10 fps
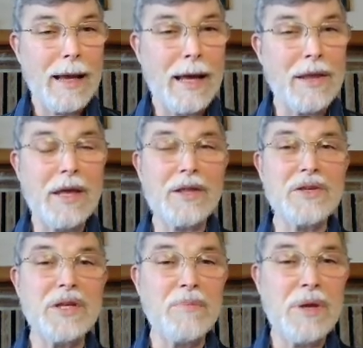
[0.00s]
And then get
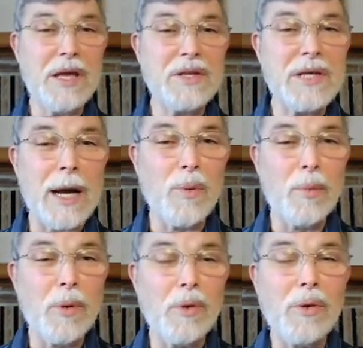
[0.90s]
this, in peace I
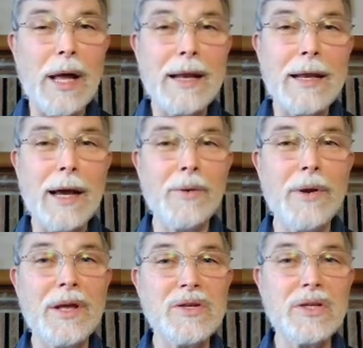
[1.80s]
will both lie
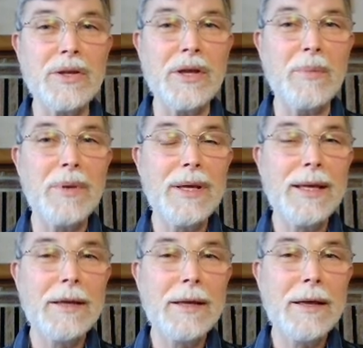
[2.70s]
down and sleep.
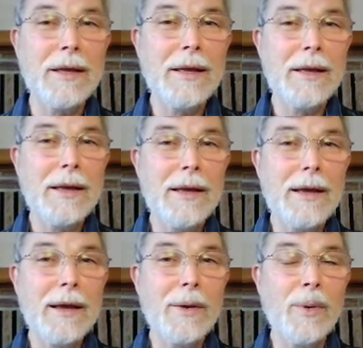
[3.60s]

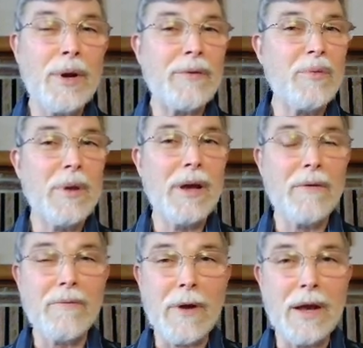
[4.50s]
We don't have to be
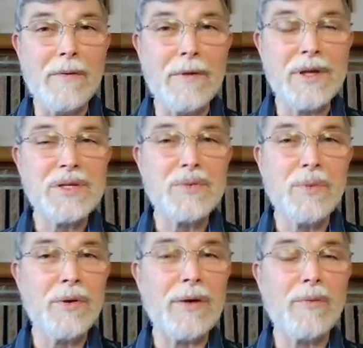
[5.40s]
afraid of this.
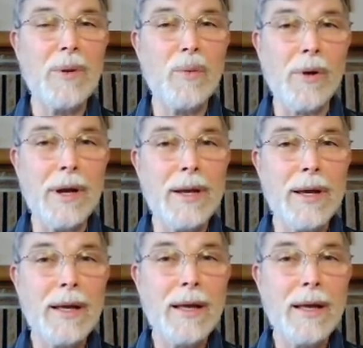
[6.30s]
We don't have to be worried.